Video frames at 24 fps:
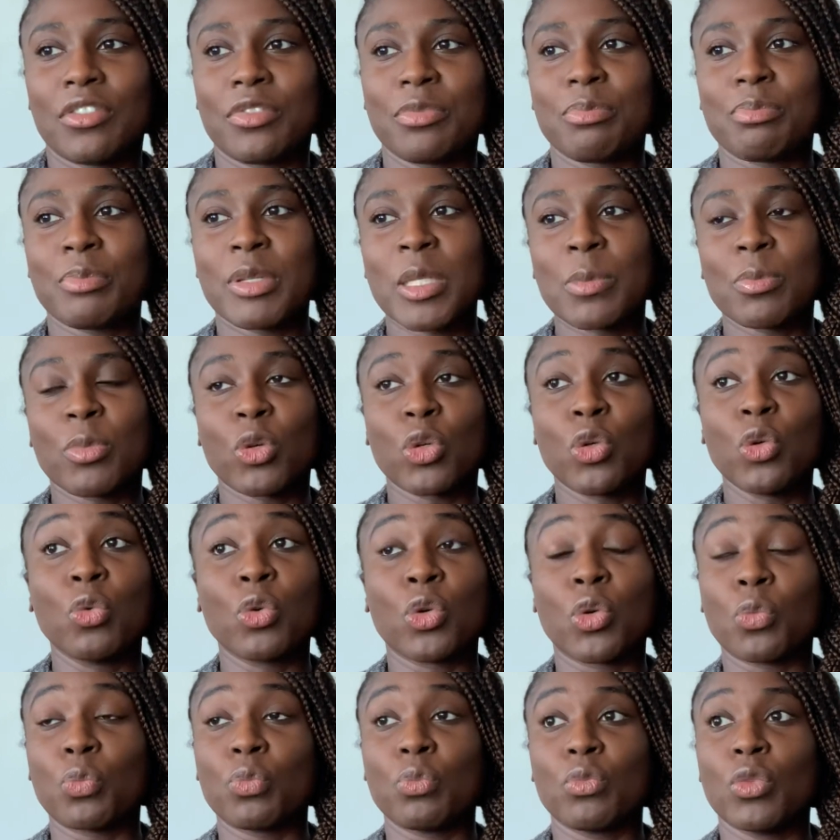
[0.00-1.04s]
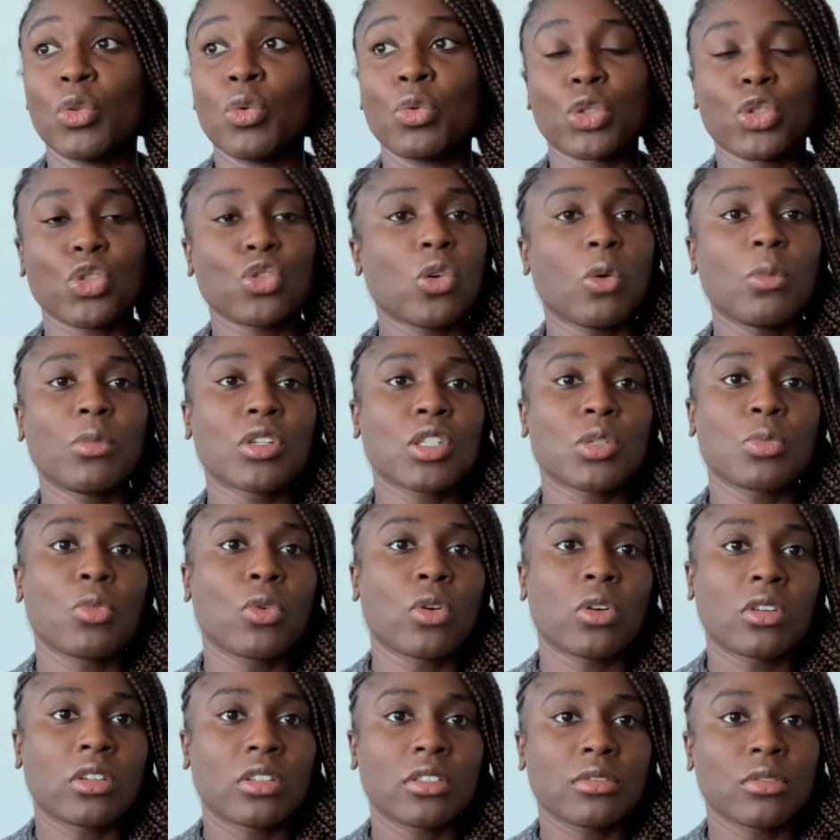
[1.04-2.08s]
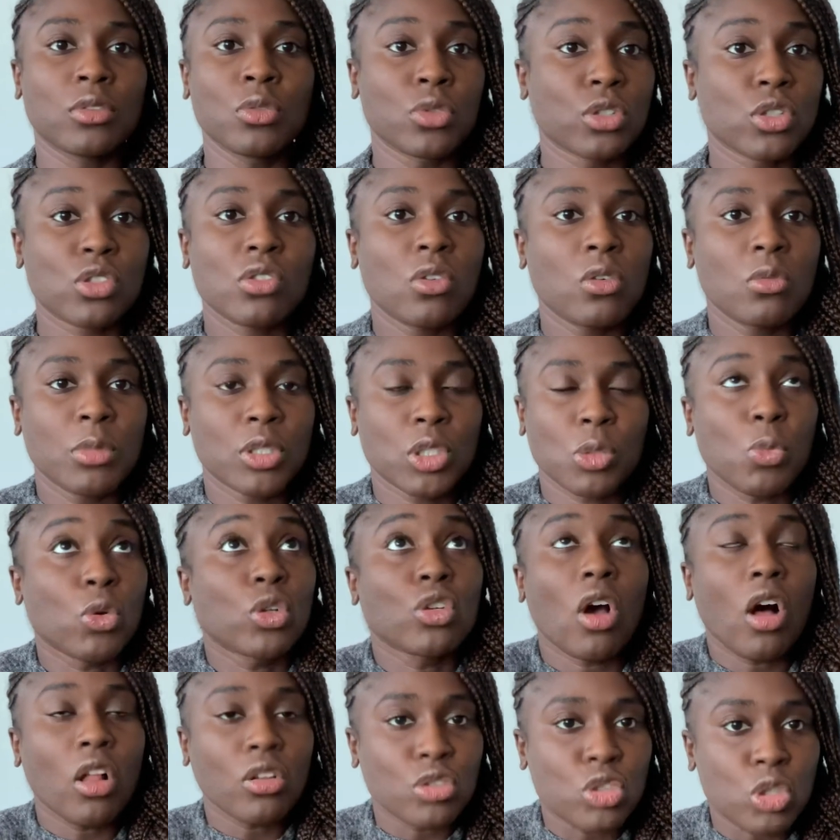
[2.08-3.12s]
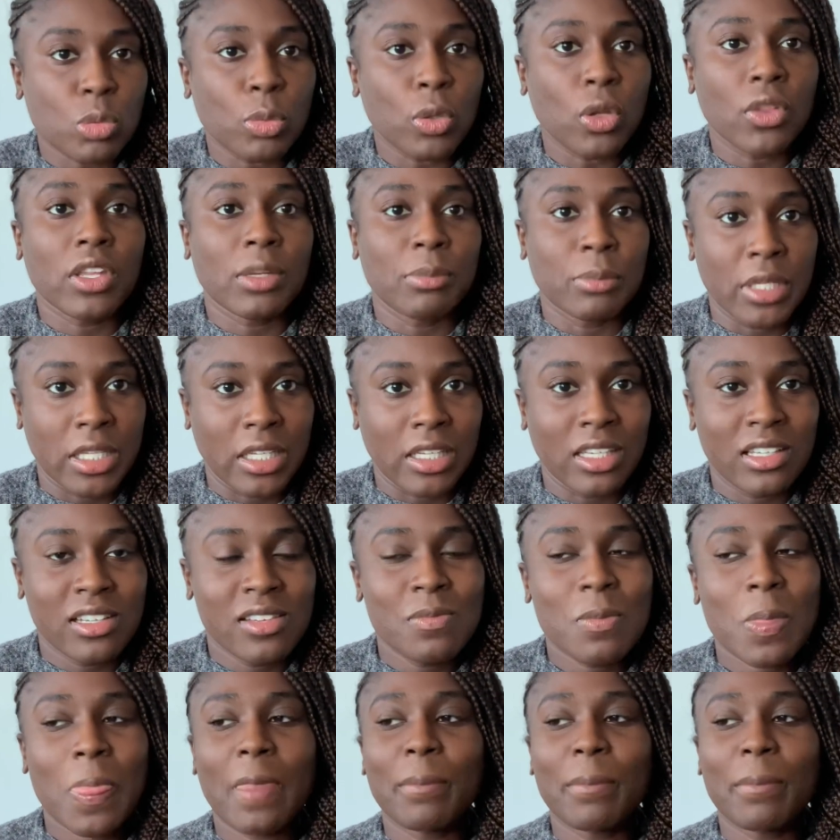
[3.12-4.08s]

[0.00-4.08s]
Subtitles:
people who were so much more knowledgeable than me.